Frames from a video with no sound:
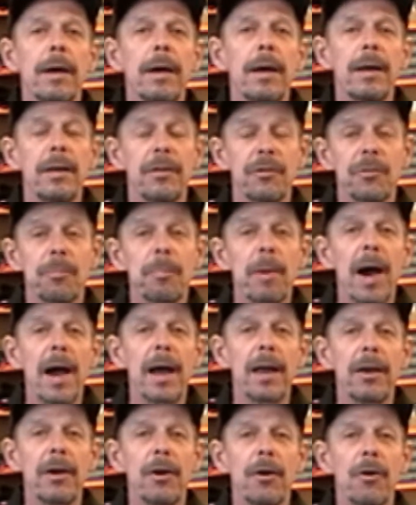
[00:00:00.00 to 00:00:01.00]

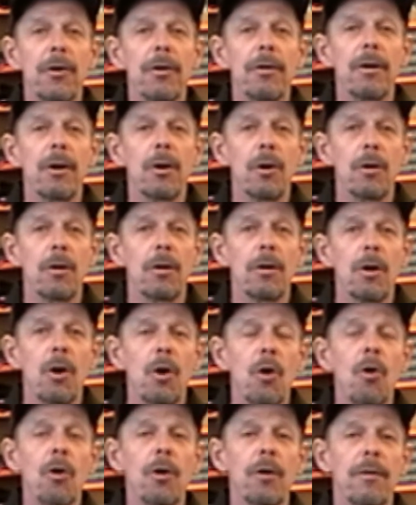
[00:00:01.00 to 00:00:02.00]
inspire
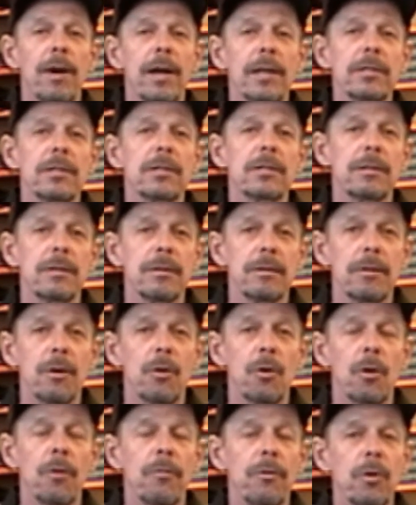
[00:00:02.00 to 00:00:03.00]
all of us,
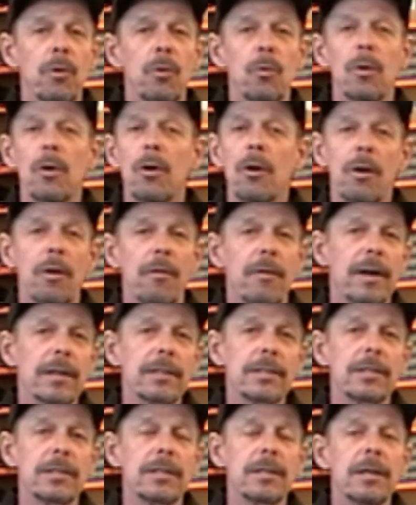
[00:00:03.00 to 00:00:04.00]
all of you, all of
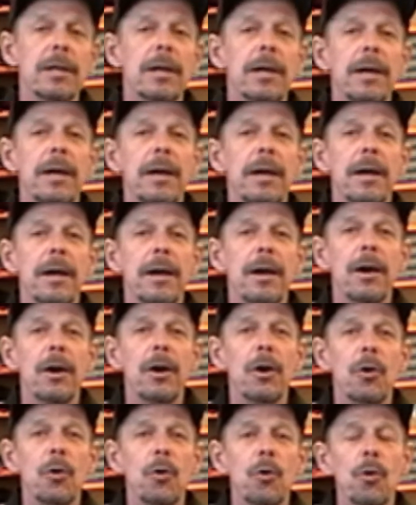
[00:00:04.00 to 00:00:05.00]
us
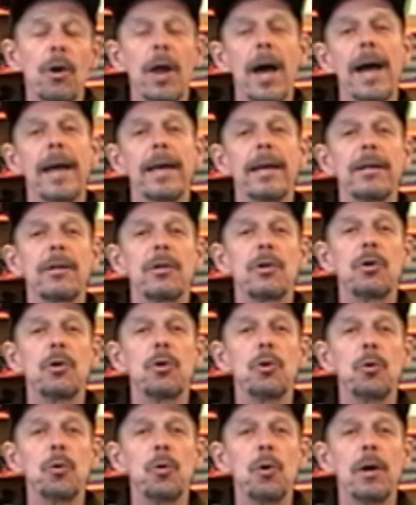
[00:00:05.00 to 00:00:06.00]
who like
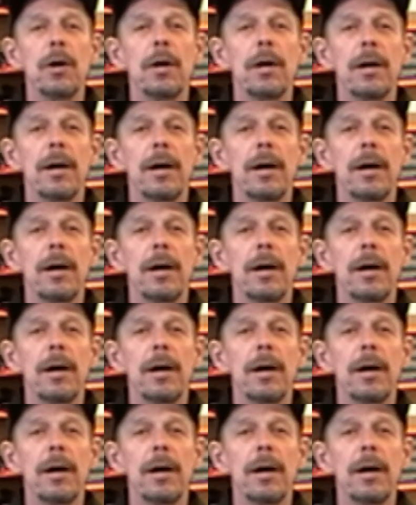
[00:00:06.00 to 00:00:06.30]
to